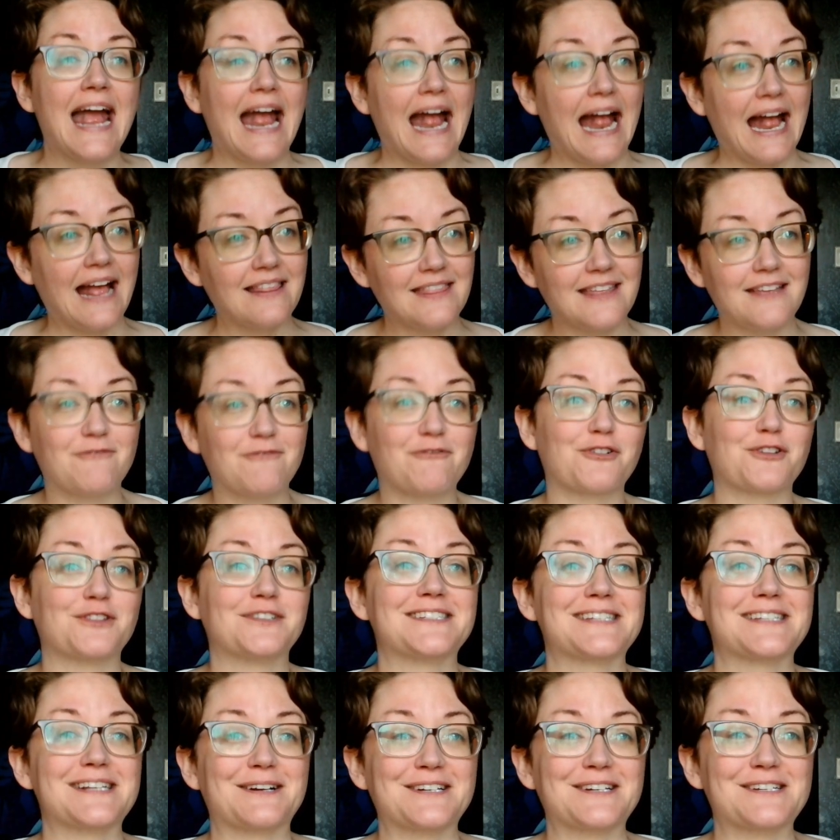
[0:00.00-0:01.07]
And then for
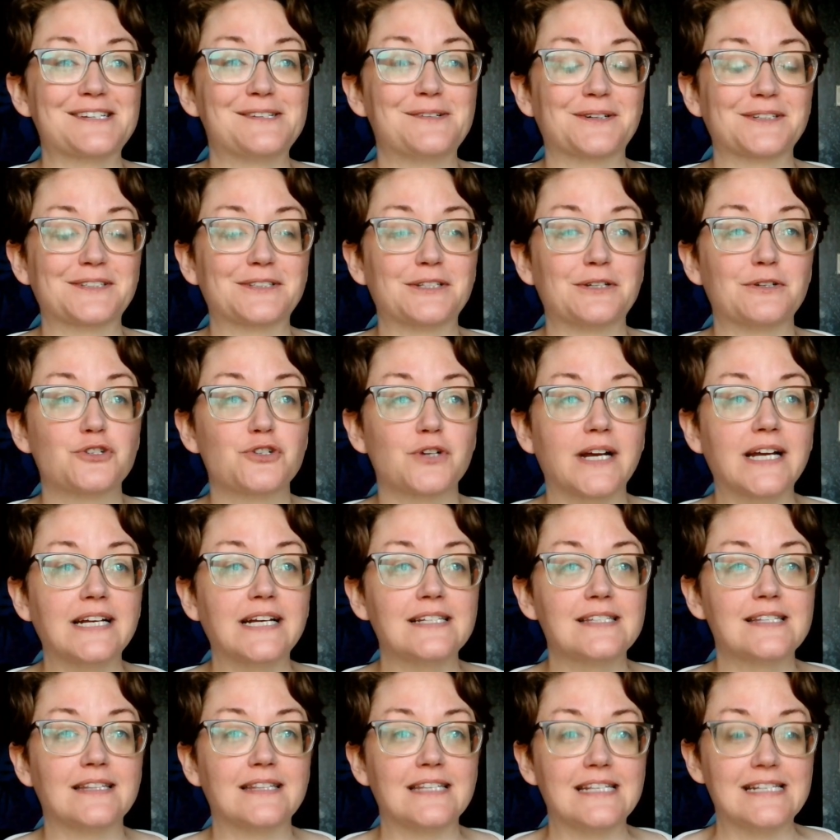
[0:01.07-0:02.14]
this Aries North Node
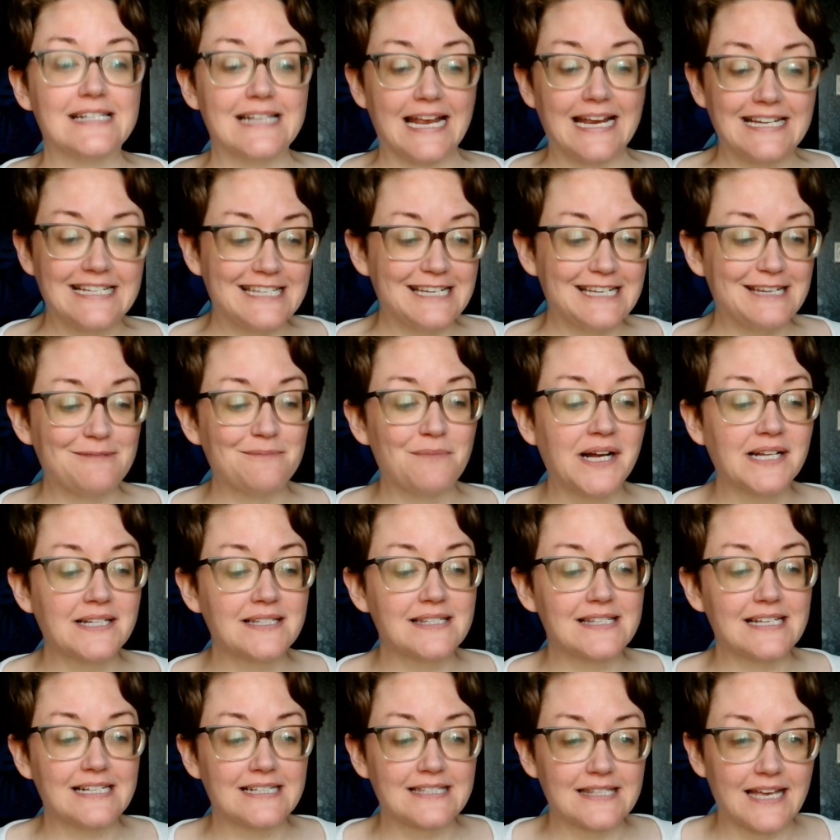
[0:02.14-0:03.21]
transit these 18 months,
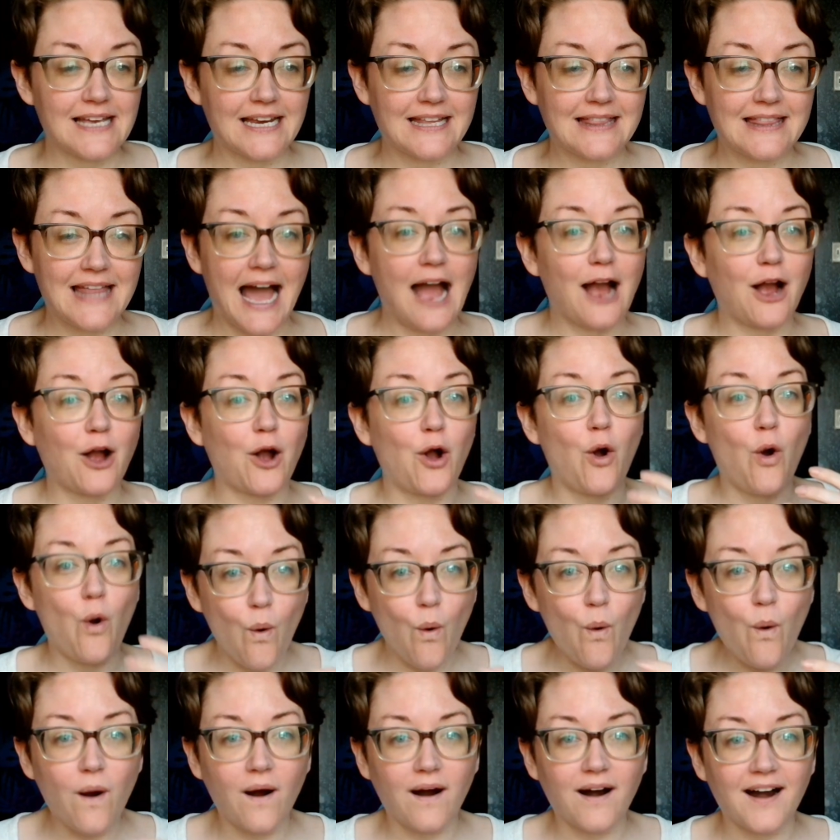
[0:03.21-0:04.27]
it's like that
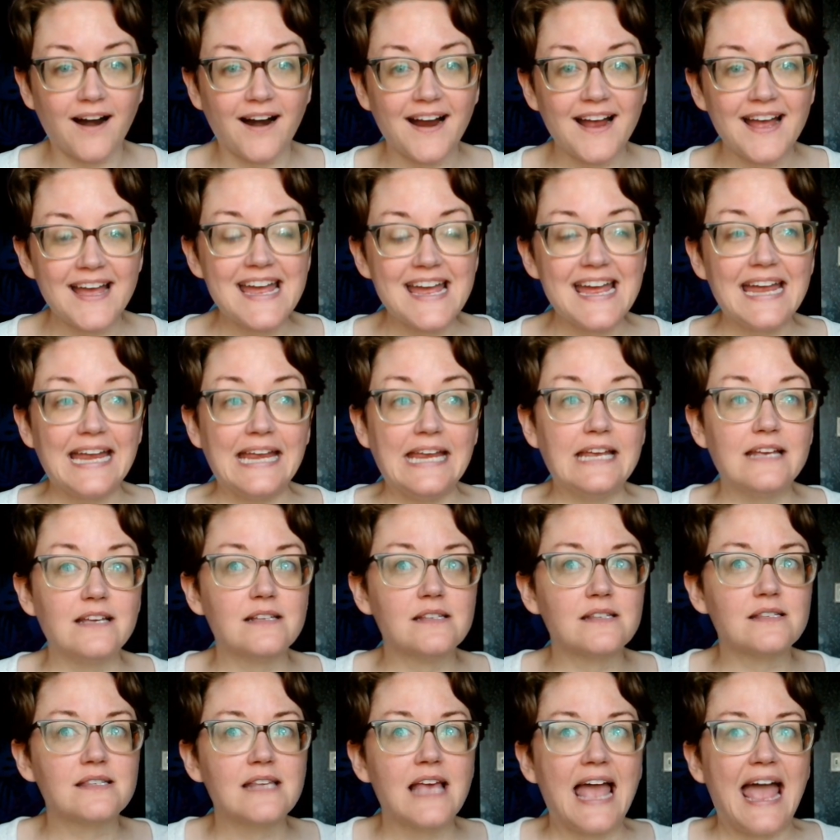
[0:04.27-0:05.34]
core
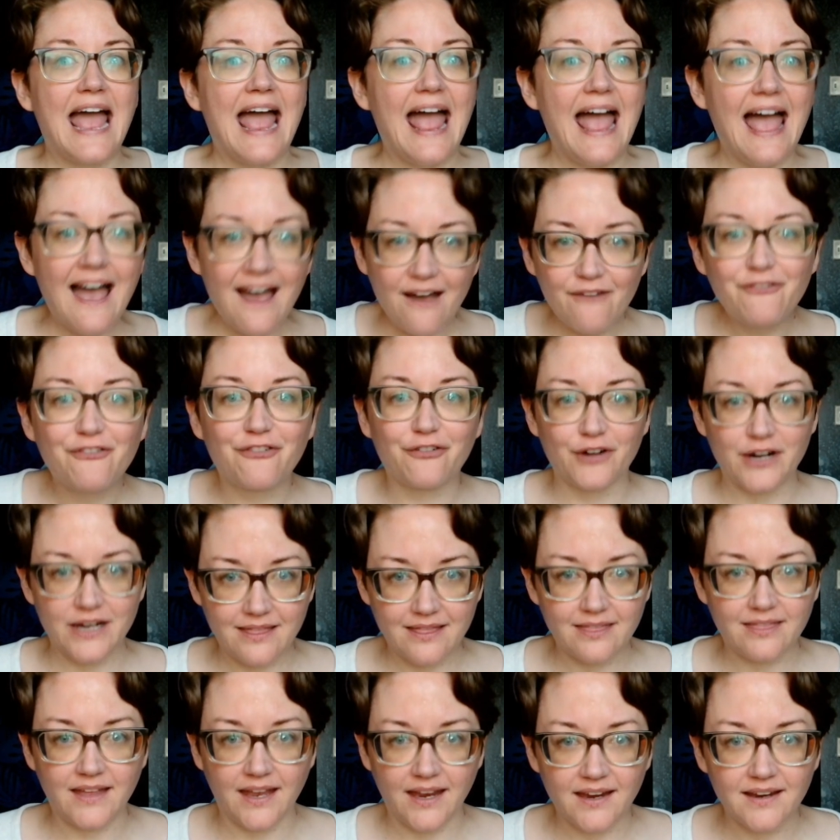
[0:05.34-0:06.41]
is
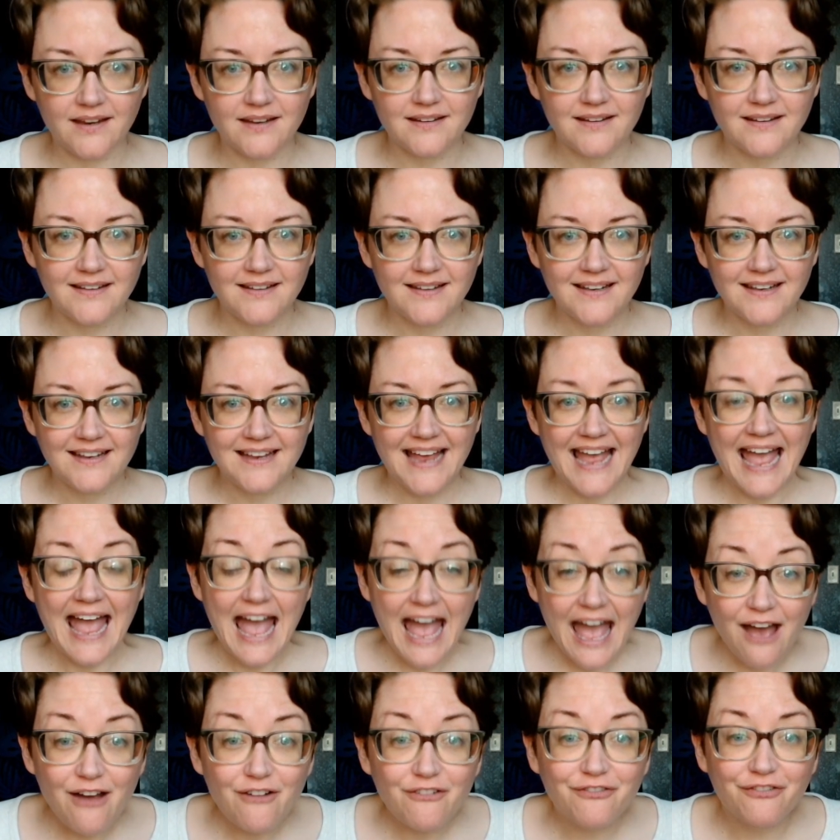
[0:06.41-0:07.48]
everything.
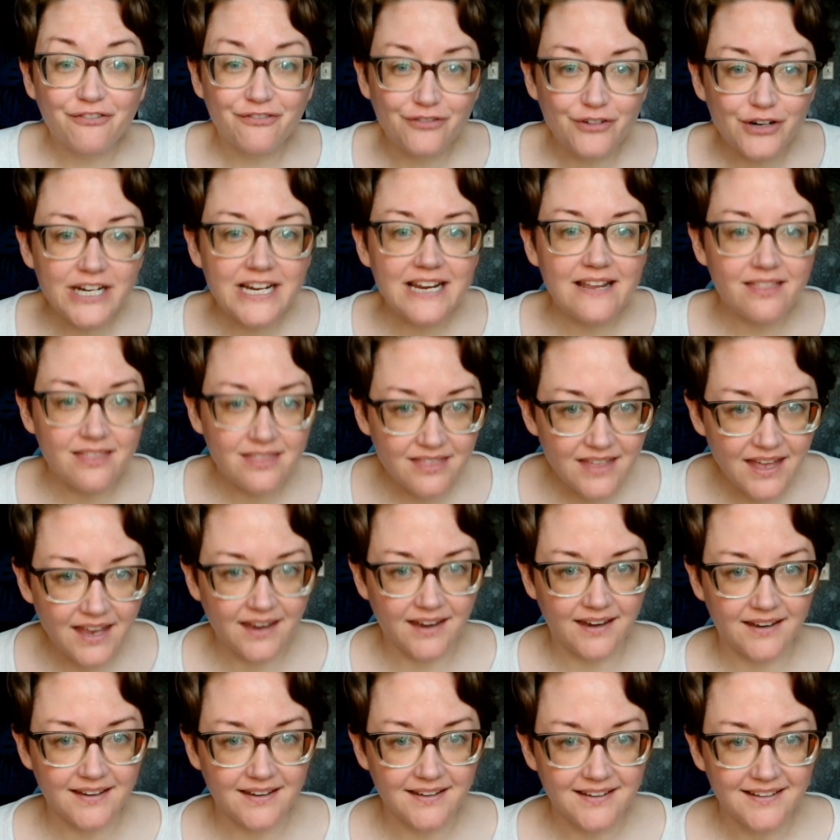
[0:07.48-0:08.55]

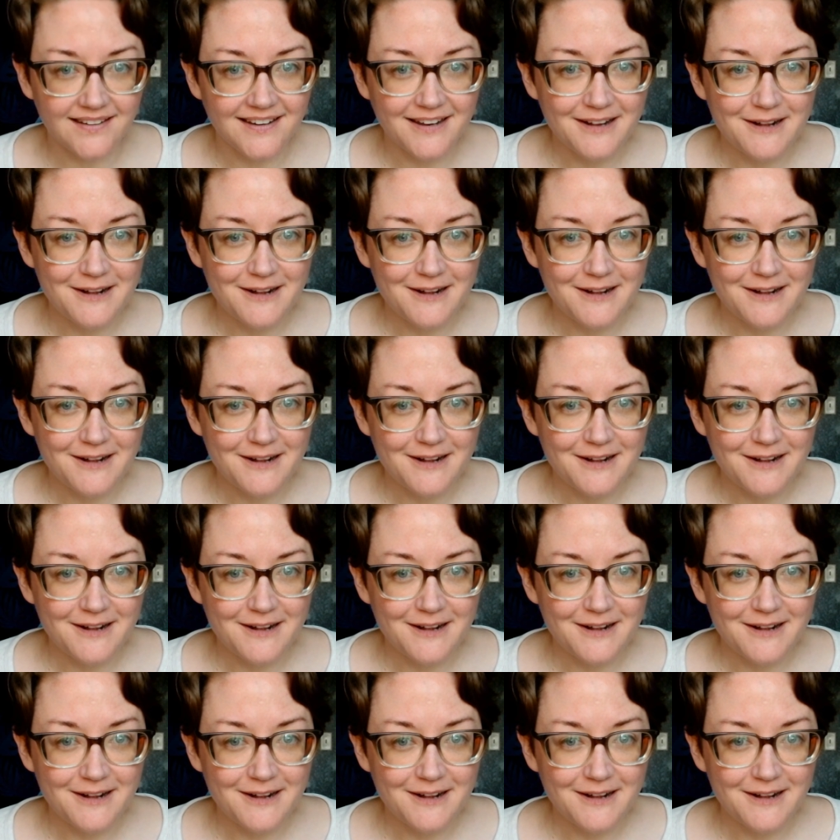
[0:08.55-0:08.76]
Everything.